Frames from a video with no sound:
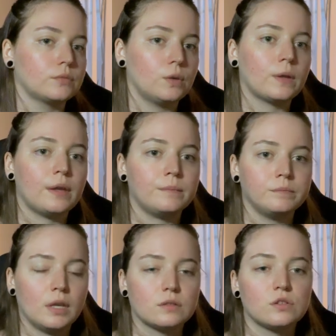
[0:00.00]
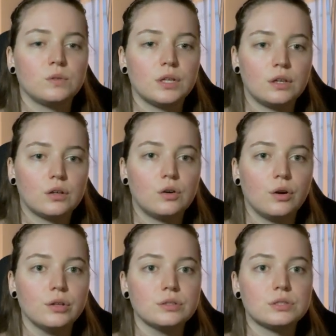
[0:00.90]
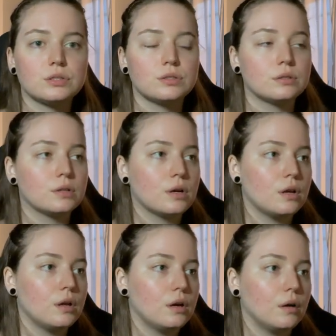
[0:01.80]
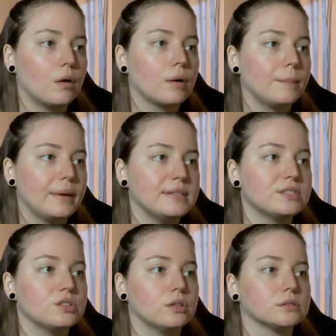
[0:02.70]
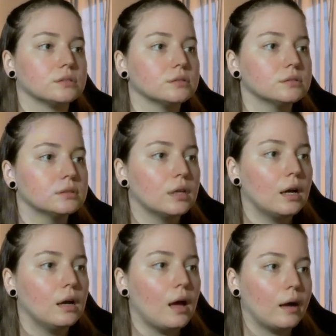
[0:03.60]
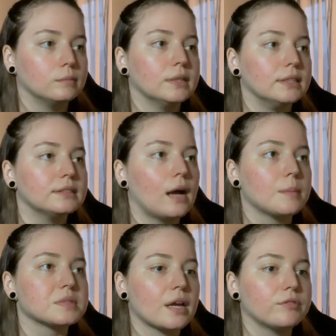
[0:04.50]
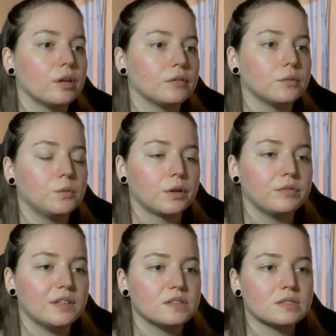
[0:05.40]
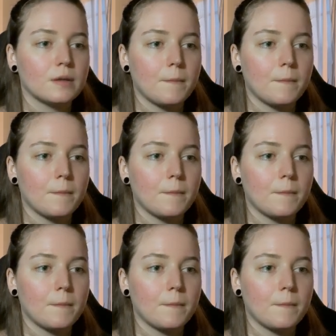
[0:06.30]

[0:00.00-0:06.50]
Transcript: okay, yeah, so the coins are based on how many times I've done one of these.